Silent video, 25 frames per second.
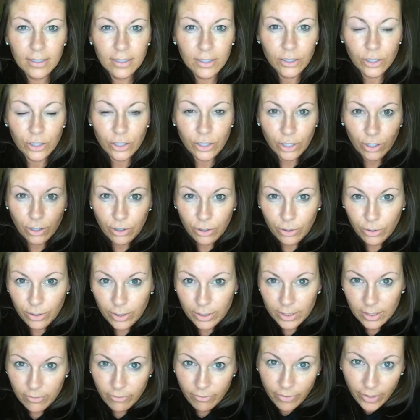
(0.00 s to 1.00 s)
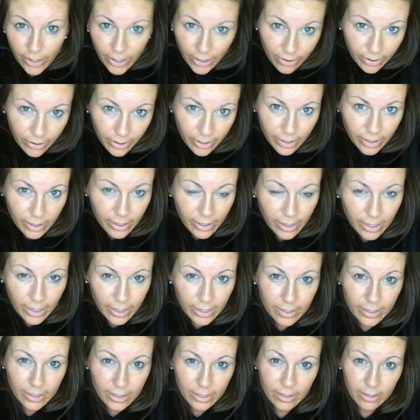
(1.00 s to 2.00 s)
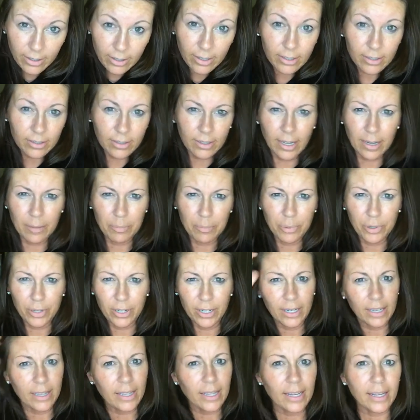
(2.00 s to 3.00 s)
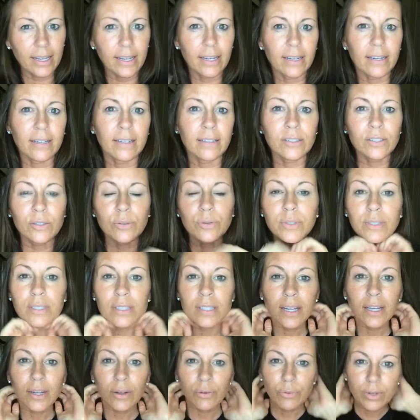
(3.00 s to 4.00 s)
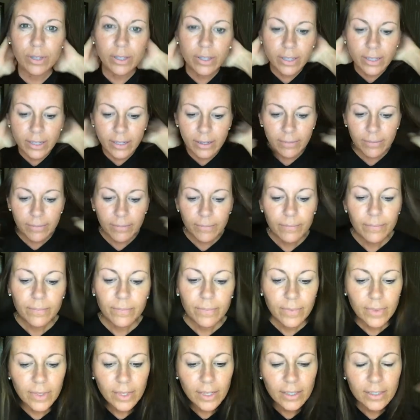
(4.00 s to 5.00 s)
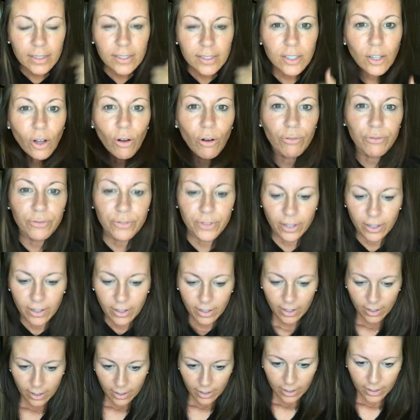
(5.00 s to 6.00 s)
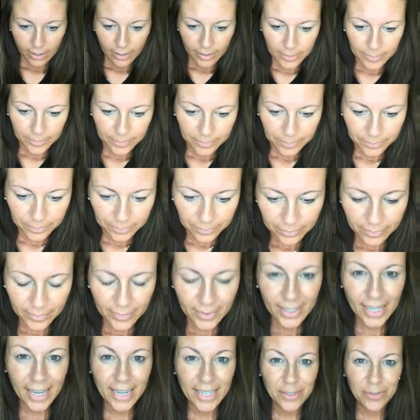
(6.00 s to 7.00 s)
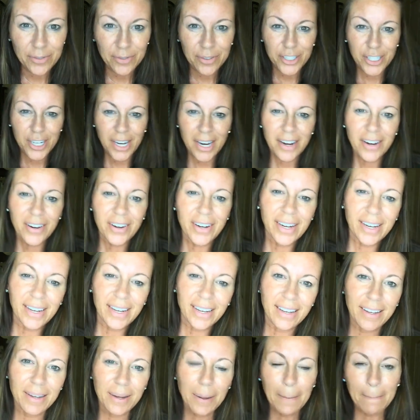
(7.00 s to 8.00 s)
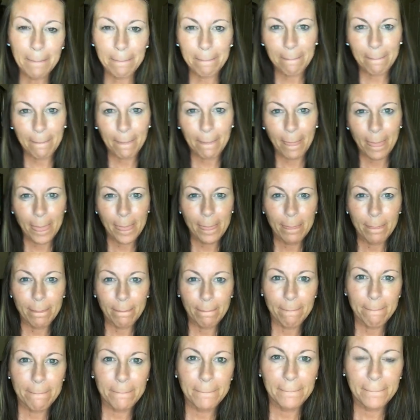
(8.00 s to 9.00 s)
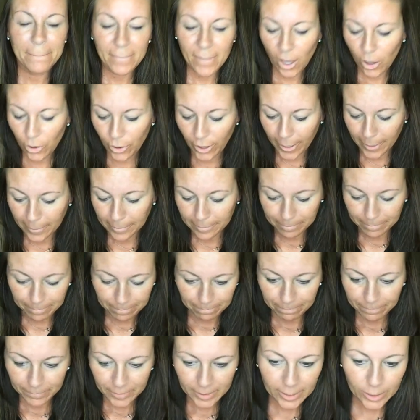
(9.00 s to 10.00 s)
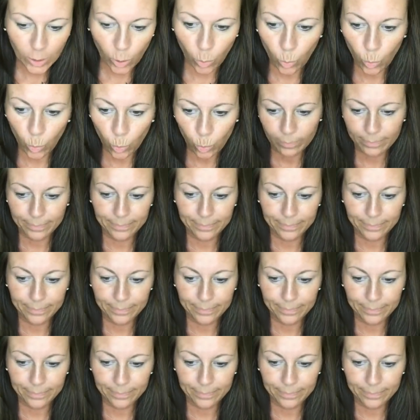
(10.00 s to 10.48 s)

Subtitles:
So it's a very, and I did not like put anything in it. So it's like really soft. Thanks for sharing. Okay, let's go.